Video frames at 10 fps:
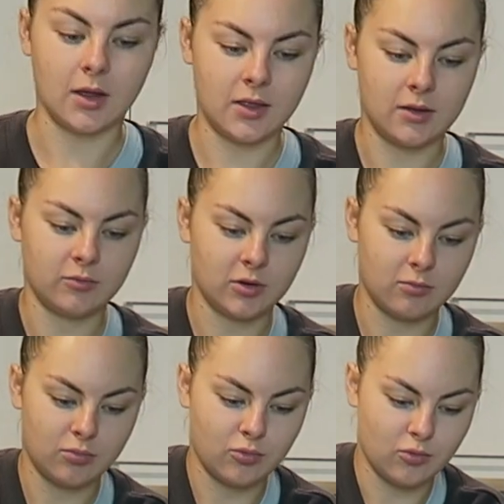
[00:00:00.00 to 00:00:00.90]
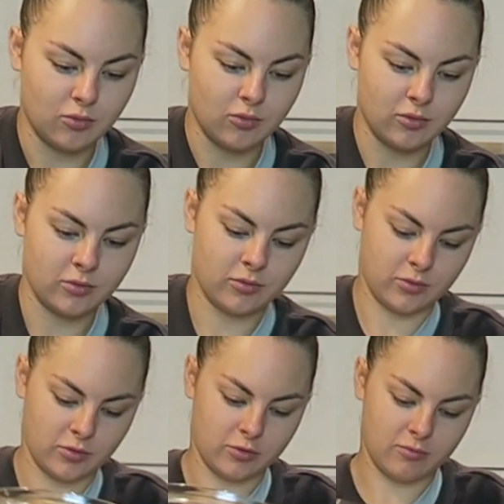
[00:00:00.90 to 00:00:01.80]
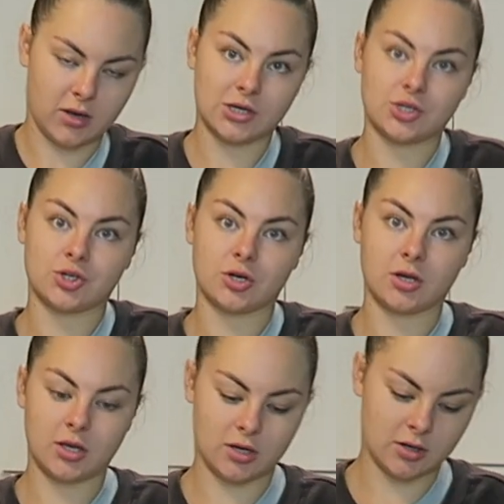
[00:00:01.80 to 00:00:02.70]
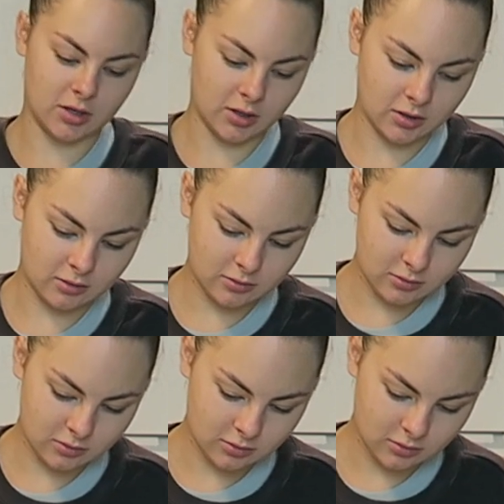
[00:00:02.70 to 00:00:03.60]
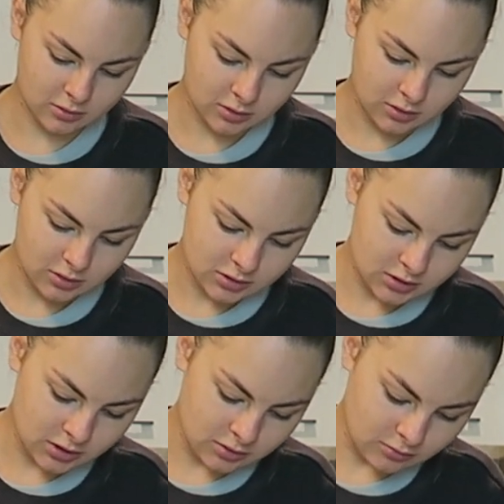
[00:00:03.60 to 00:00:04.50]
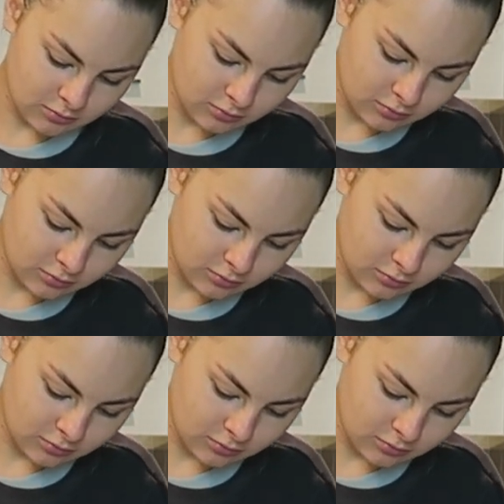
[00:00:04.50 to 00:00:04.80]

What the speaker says: And then we can pour mixture in our tin.